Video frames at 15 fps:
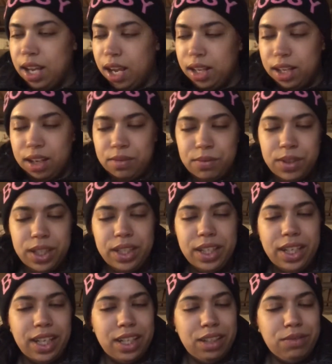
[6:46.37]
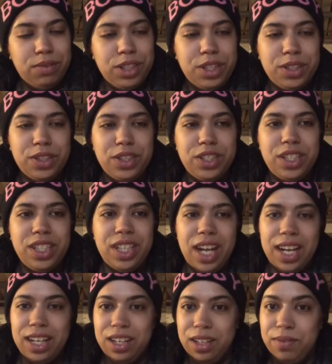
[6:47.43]
love reading. I love researching.
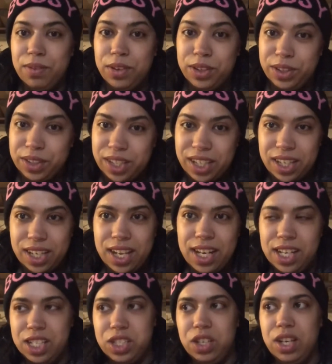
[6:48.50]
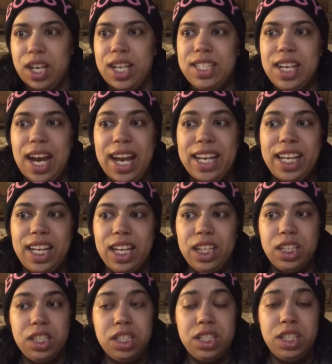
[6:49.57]
I love learning. And as long as I
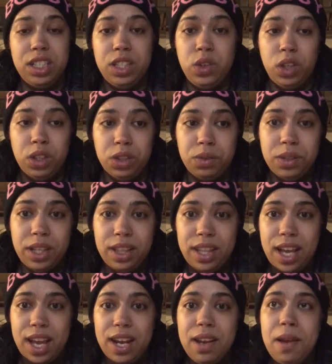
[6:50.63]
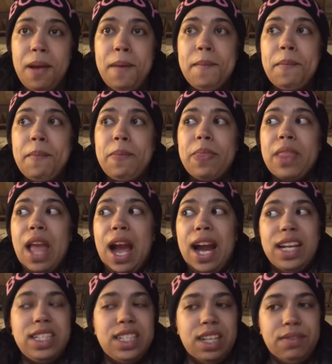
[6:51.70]
can continue on doing that,
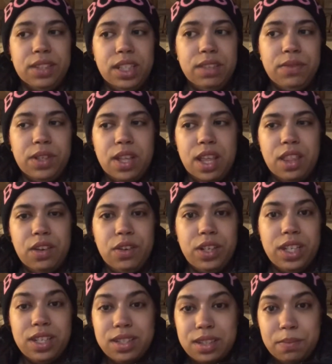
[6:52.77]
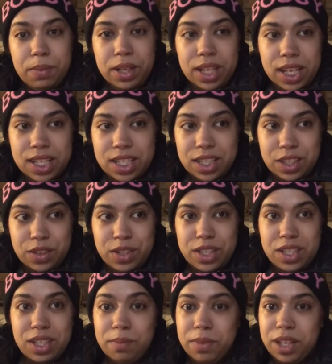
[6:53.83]
I definitely feel that there is a place and there is
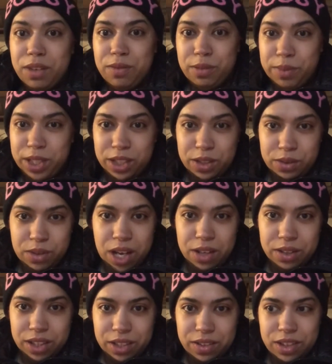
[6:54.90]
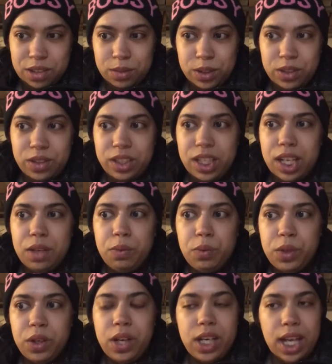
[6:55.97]
something for me to do out there in the world that
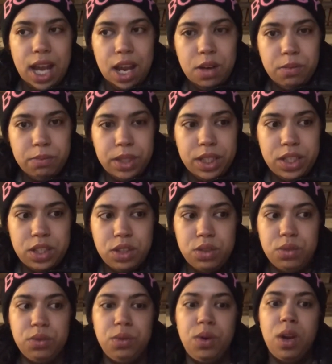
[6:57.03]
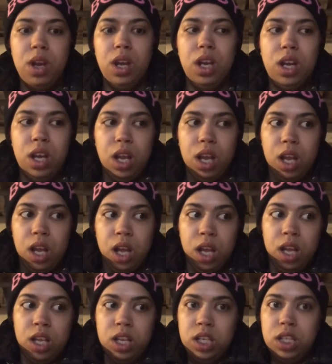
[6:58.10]
will allow me to
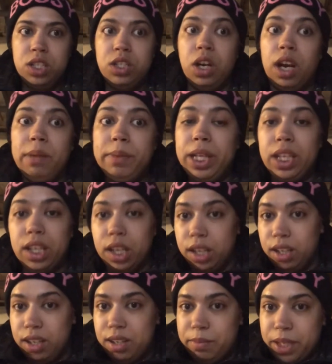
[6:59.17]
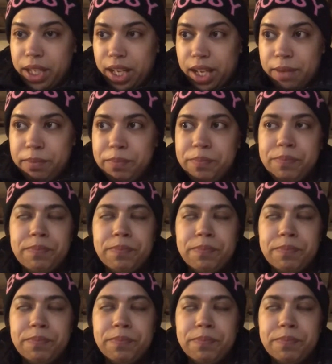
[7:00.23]
start making income again,